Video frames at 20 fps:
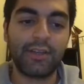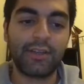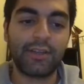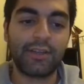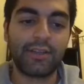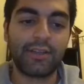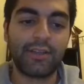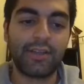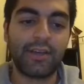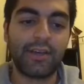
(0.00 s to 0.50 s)

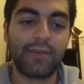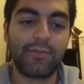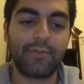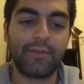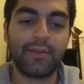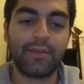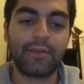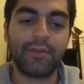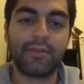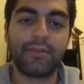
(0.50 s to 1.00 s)

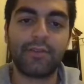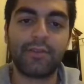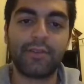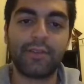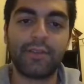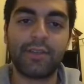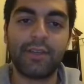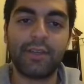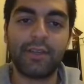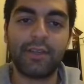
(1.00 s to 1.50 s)
step, another
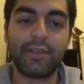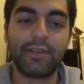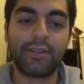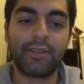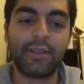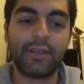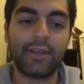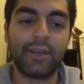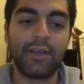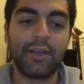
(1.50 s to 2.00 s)
6,